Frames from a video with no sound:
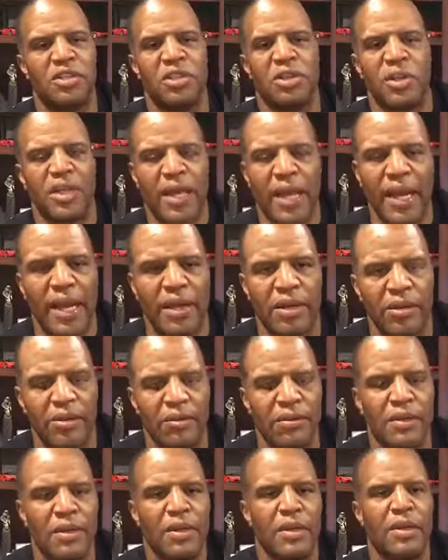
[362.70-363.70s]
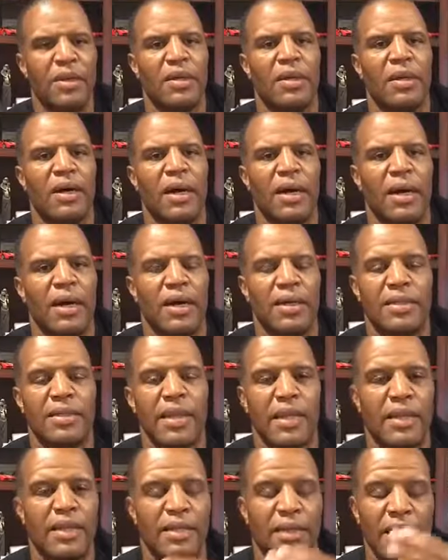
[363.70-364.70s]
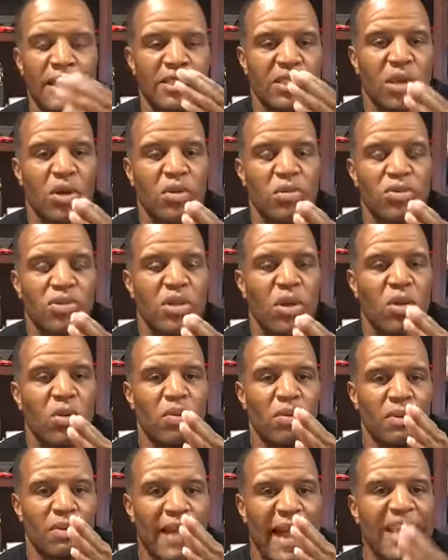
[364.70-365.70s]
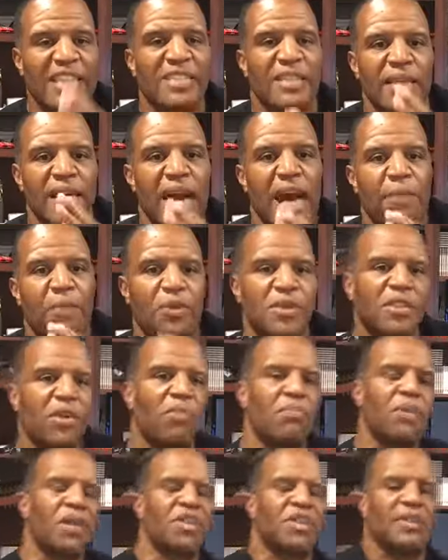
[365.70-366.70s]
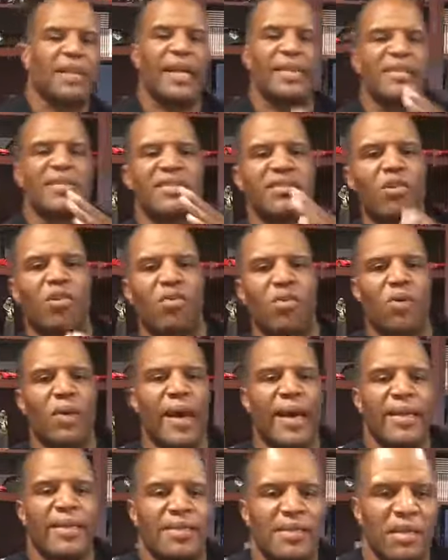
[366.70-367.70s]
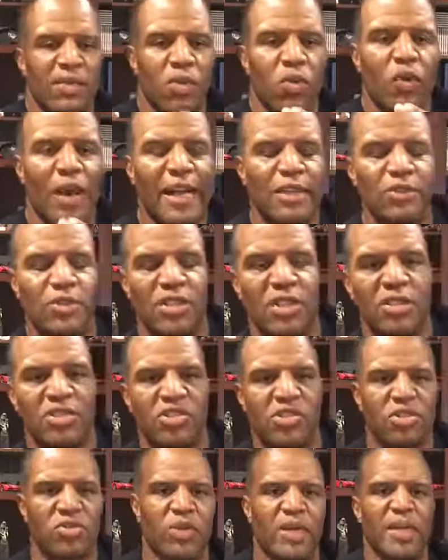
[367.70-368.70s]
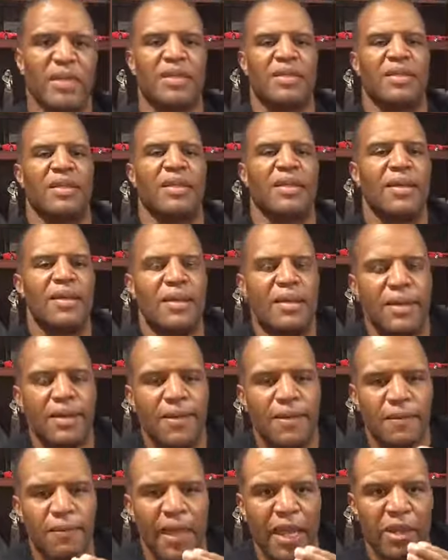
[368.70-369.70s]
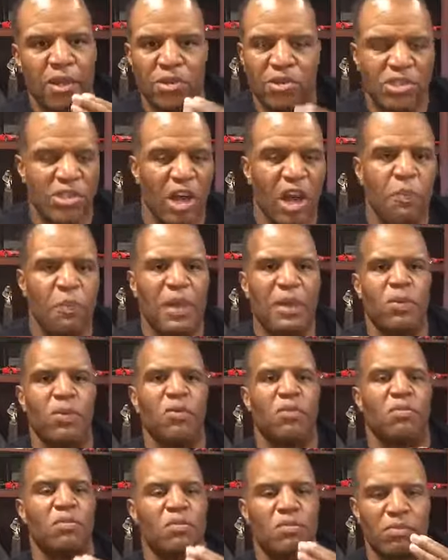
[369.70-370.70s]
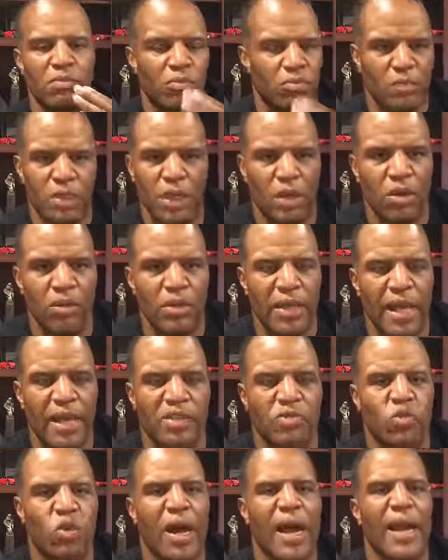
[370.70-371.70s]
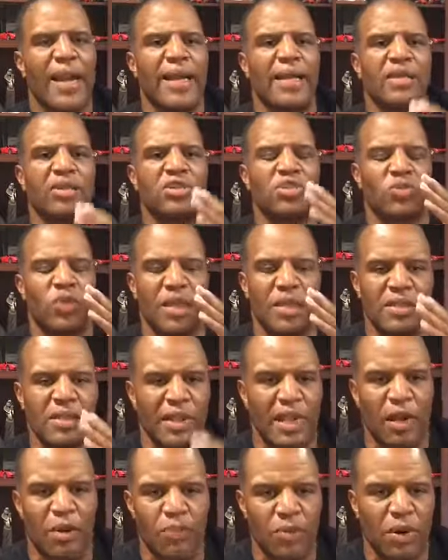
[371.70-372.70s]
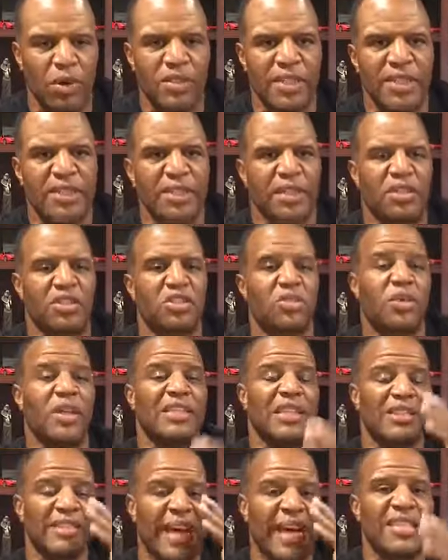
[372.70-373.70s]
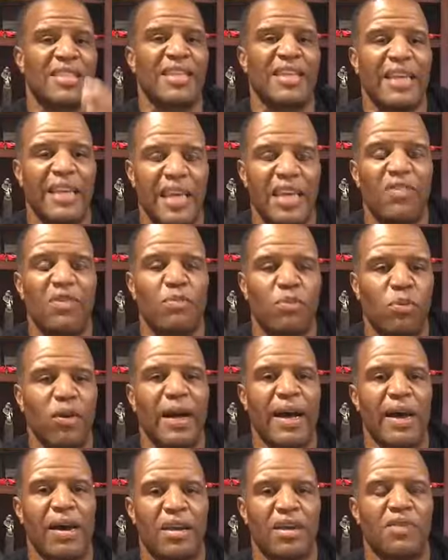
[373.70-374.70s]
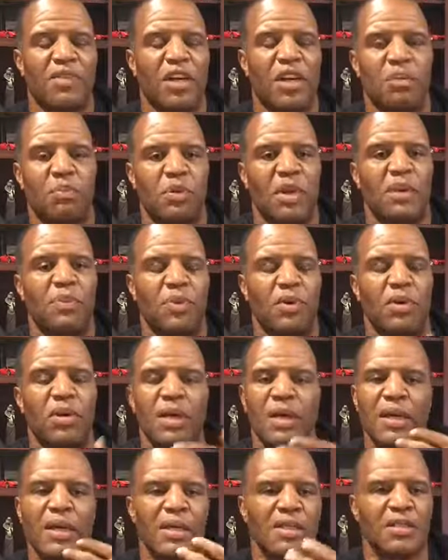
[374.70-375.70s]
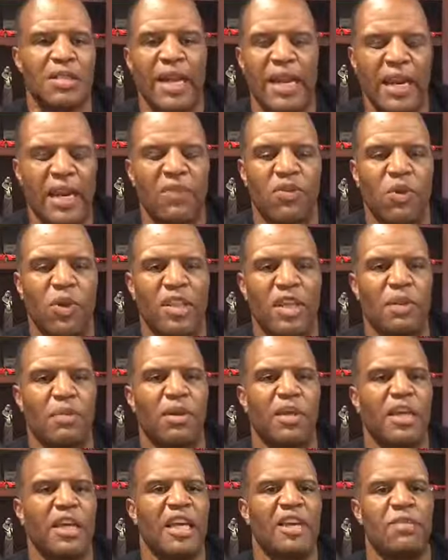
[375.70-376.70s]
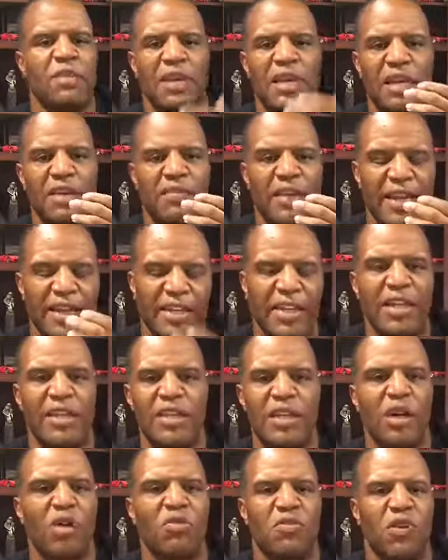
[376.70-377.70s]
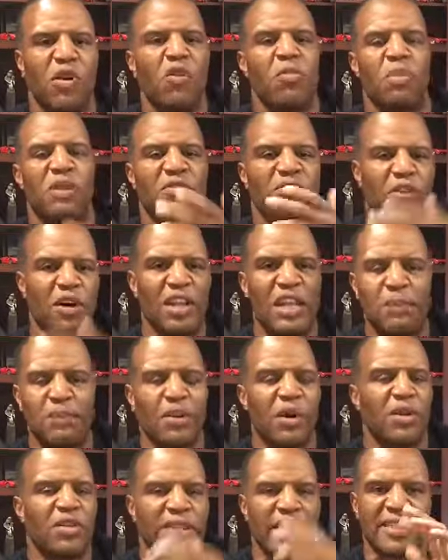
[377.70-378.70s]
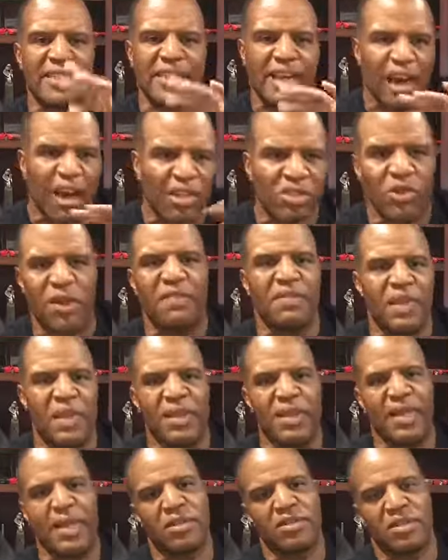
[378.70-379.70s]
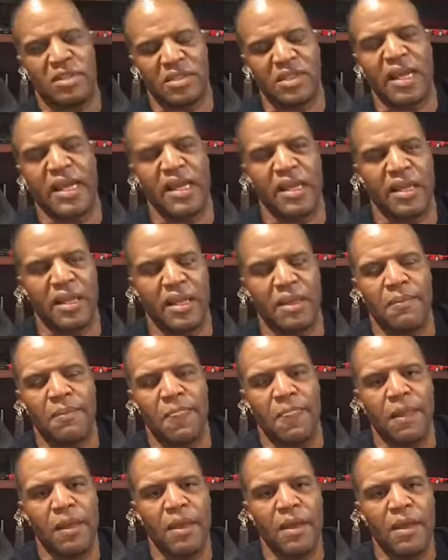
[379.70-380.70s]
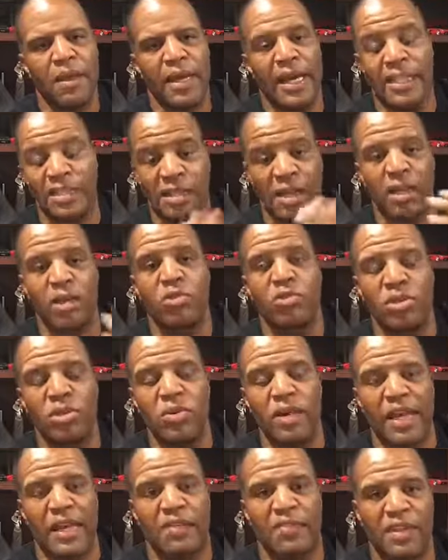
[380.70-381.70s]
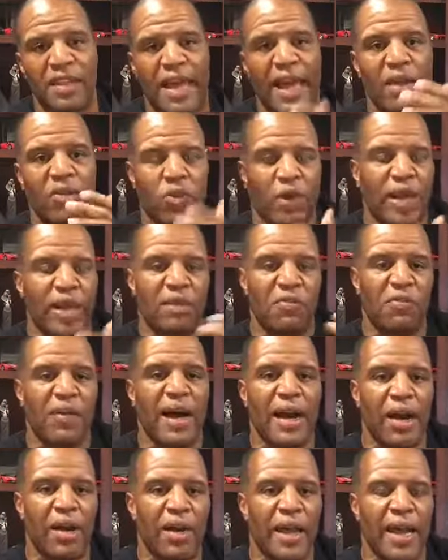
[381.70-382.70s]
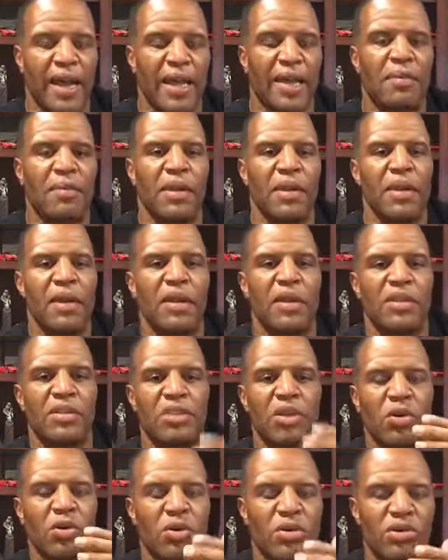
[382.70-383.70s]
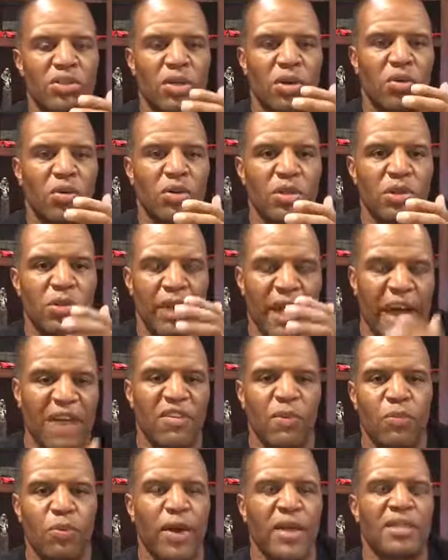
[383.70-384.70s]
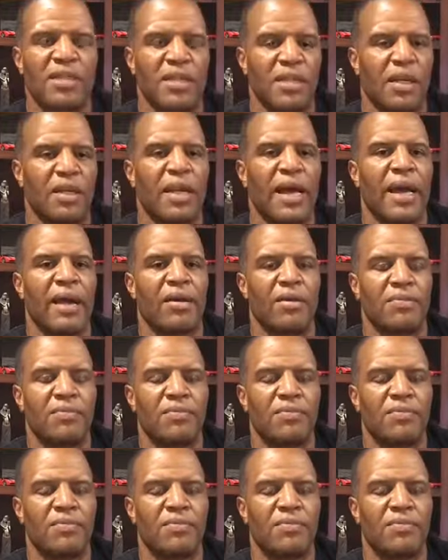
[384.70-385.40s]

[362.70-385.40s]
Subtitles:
you can handle. So that's the operational mission. That's civil rights. Civil rights was in the streets, and you saw people, you know, yes, rioting in the streets, and they are protesting in the streets. I was actually even proud of young people standing up for what they believe. But if they didn't go vote before they protested, I also have nothing else to say to them. It's a little too late for that. Ready, fire, aim. So you have a president now.